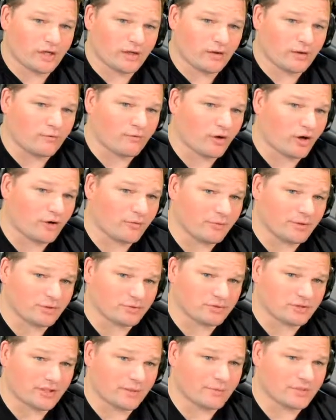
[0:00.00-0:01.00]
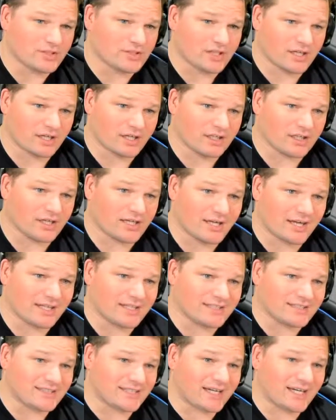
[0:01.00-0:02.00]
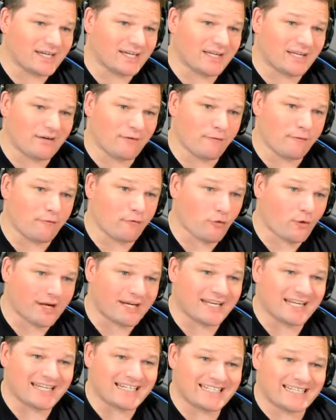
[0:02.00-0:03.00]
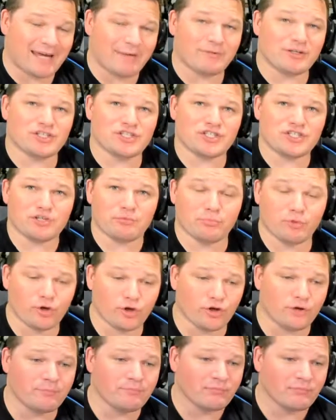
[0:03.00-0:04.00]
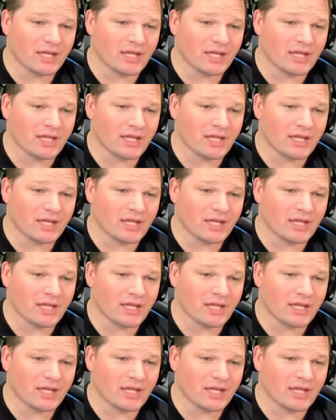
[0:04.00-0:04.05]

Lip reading: environmental damage taken, and void damage as you burn.